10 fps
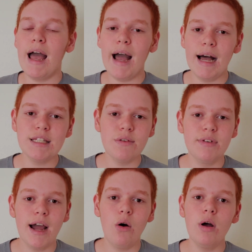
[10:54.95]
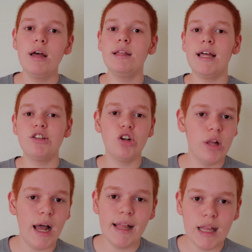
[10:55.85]
As of now, that
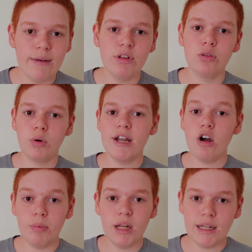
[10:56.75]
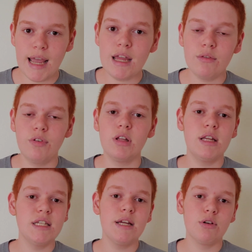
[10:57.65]
July 11th reopening date for the
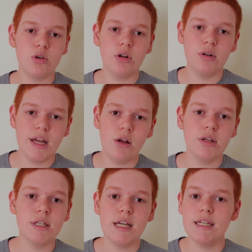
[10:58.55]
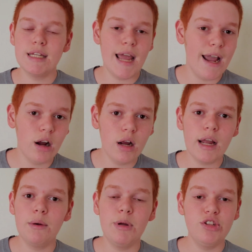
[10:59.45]
Disney Resort hotels is an error,
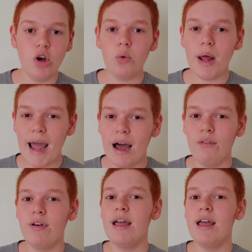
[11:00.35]
and we don't have